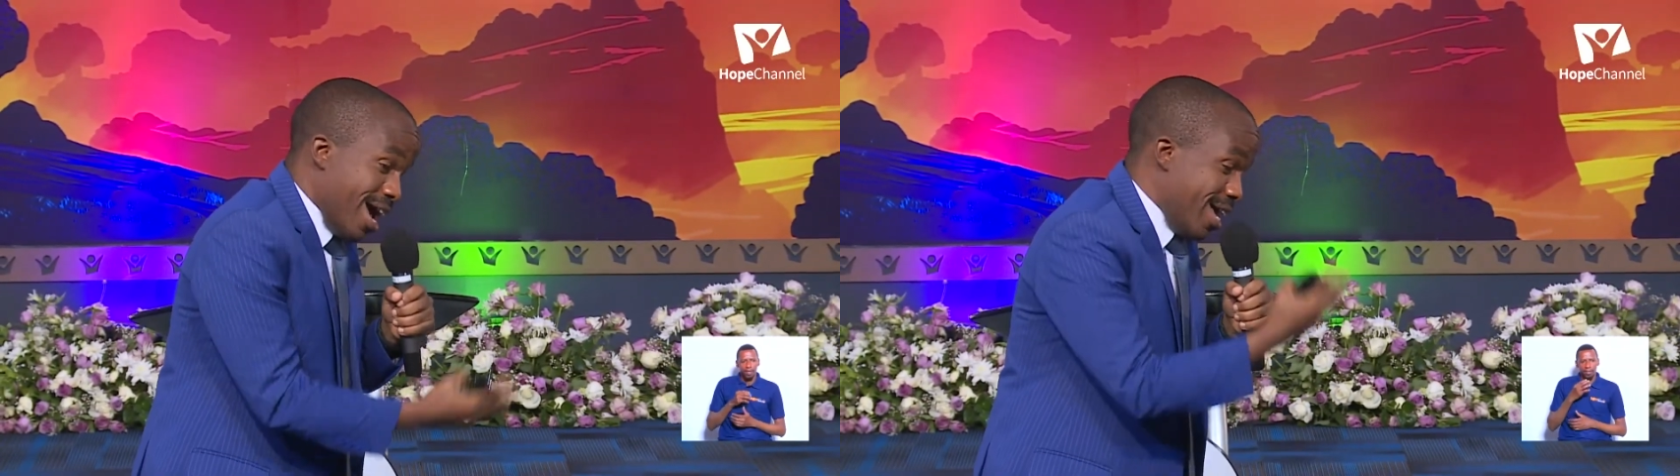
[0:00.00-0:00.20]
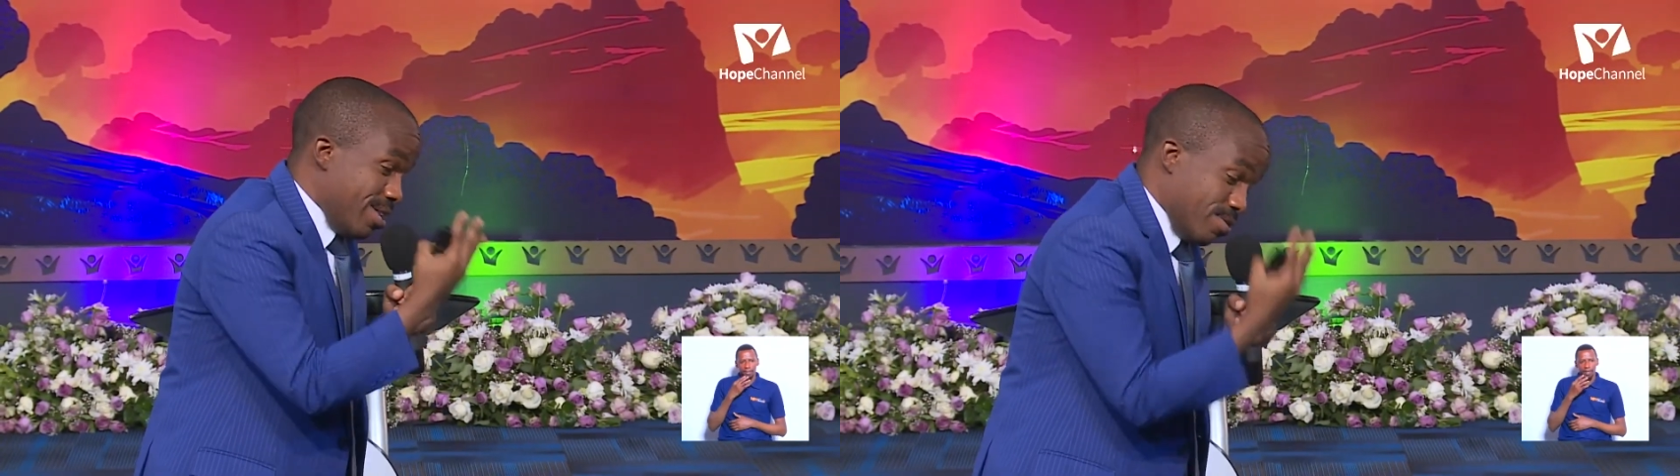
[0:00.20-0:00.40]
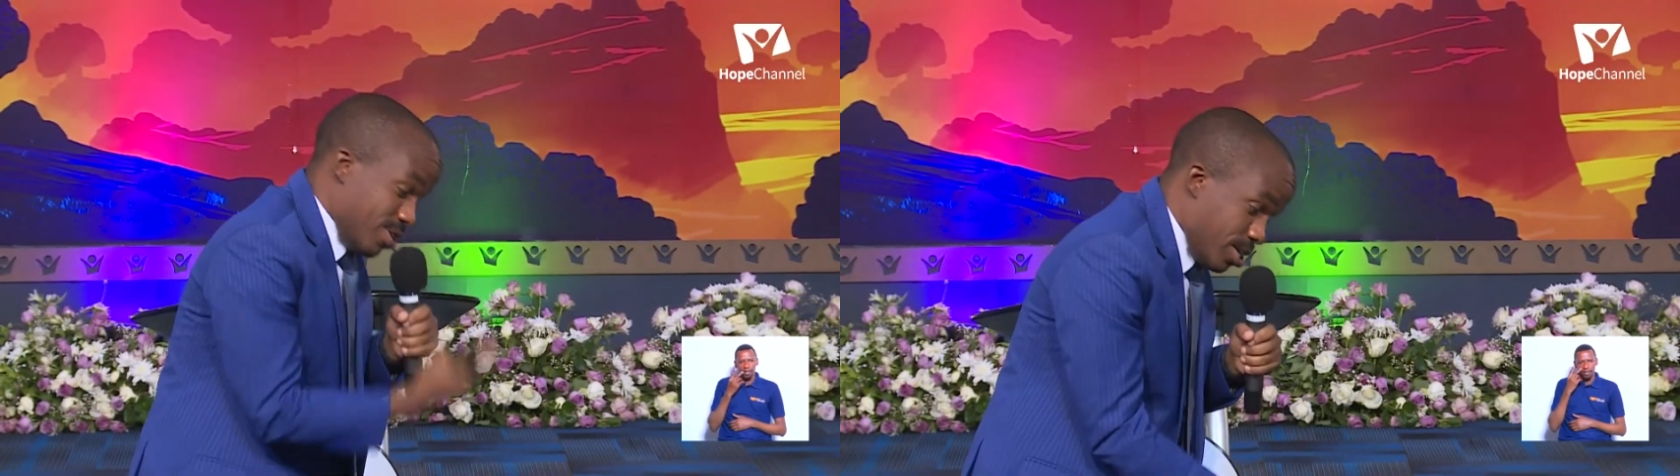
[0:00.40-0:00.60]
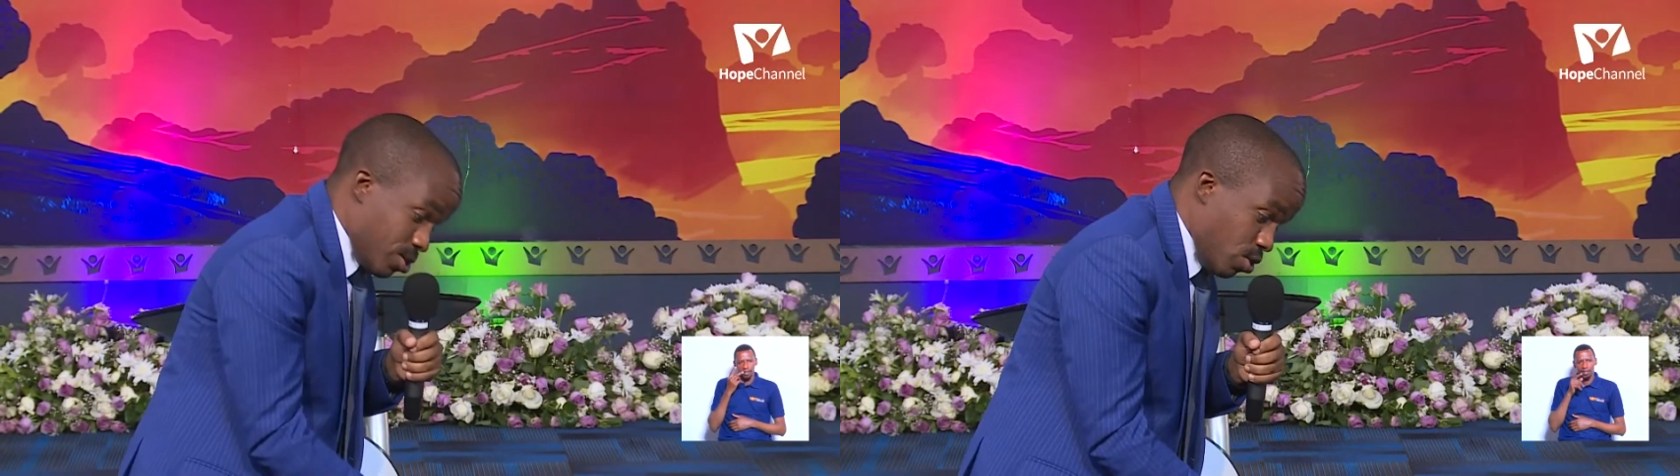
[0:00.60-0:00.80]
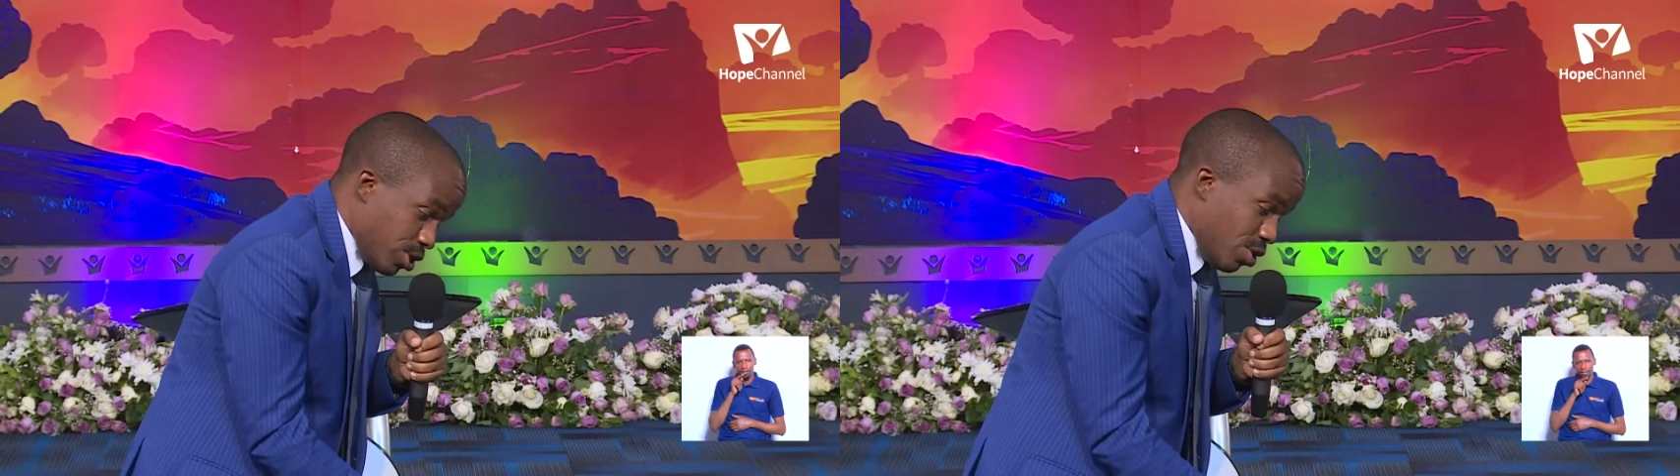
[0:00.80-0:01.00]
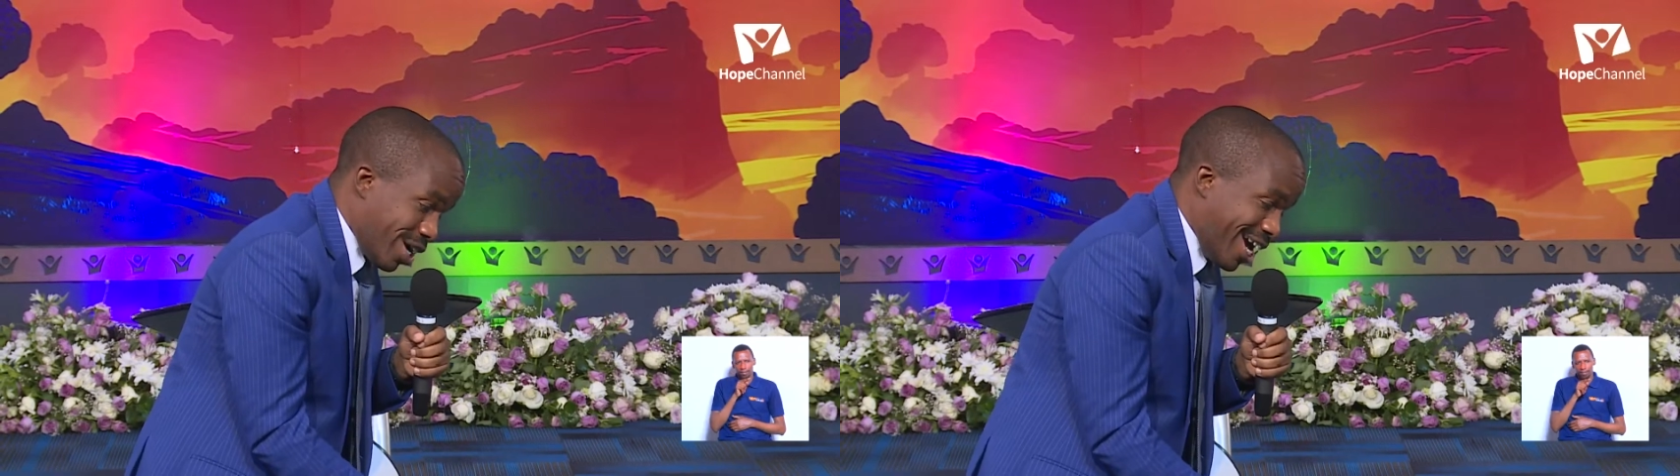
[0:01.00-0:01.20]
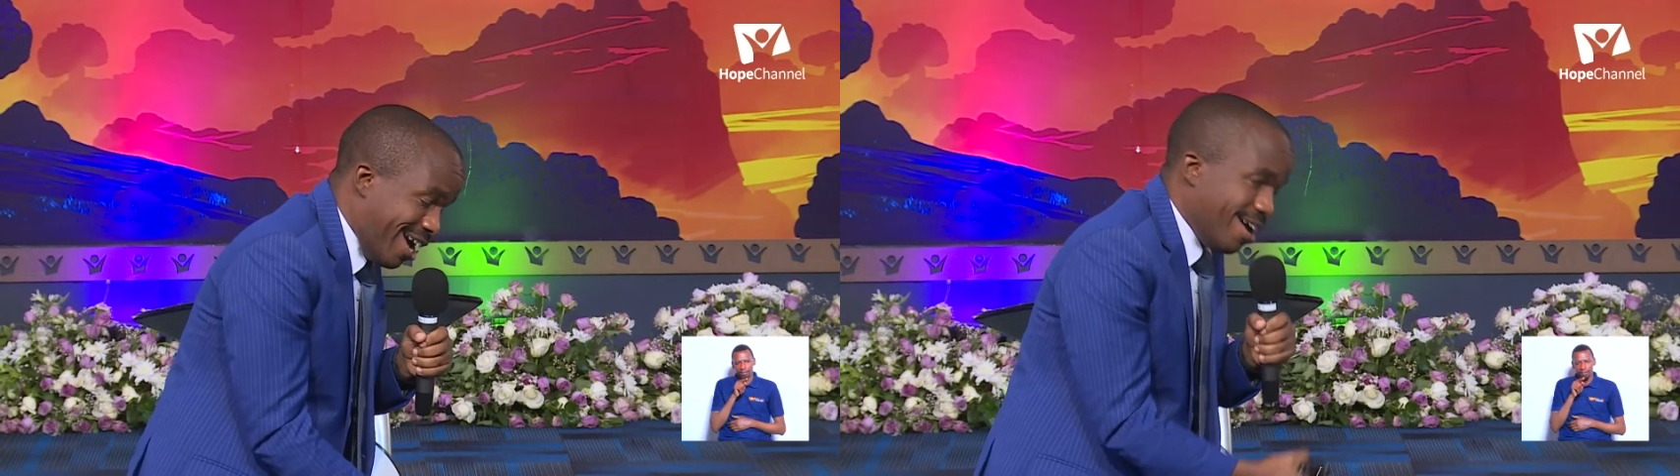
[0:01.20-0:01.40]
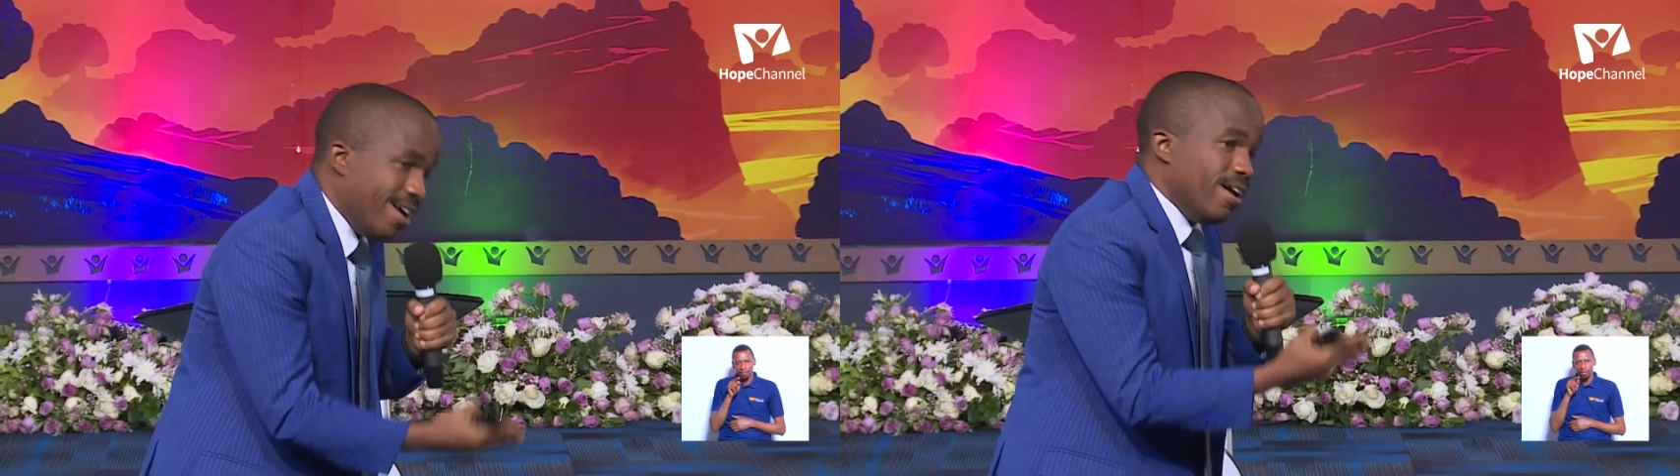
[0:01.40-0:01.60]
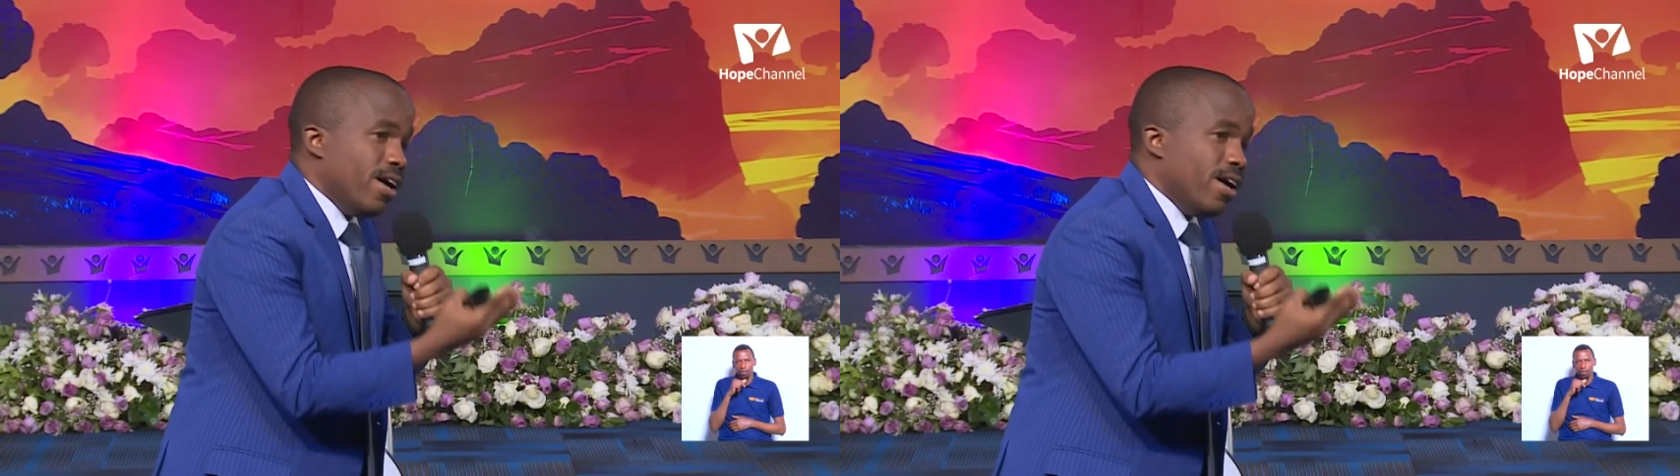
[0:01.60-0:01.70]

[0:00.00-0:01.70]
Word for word: and this is not okay,